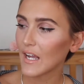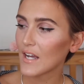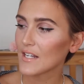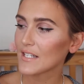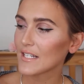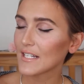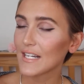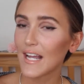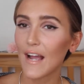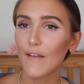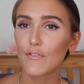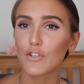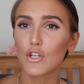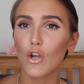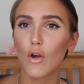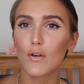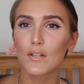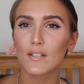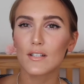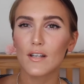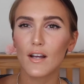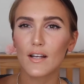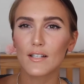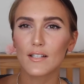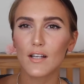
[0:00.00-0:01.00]
I didn't have to go a
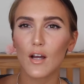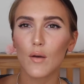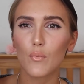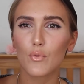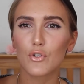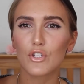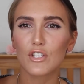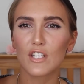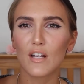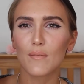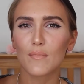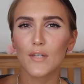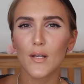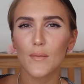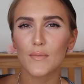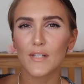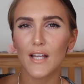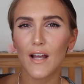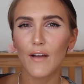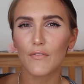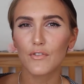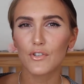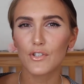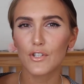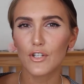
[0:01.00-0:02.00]
size up, which sometimes I
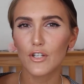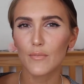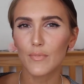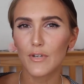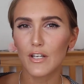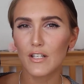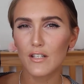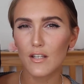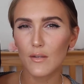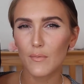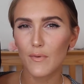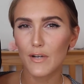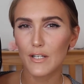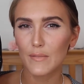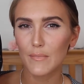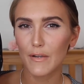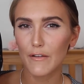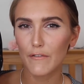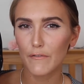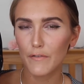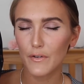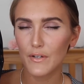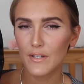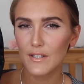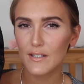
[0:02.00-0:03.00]
have to do because otherwise my
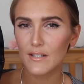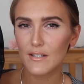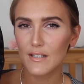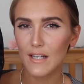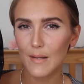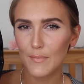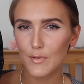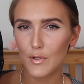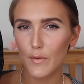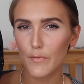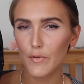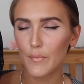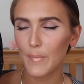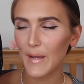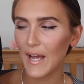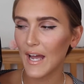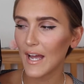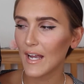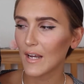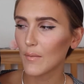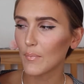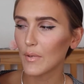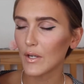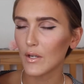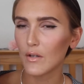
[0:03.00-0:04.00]
foot slips off the
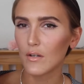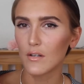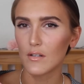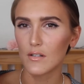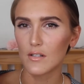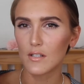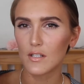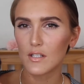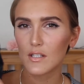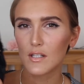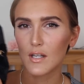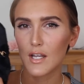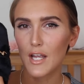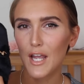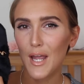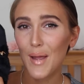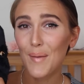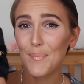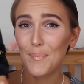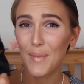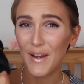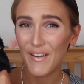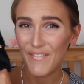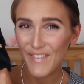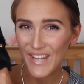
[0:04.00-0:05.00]
back because
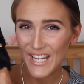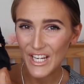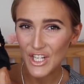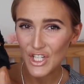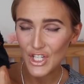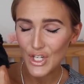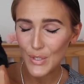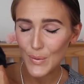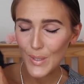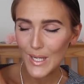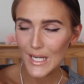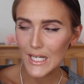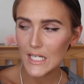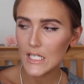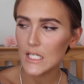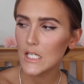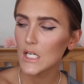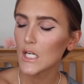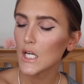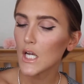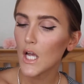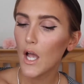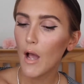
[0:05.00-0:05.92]
my feet are too wide.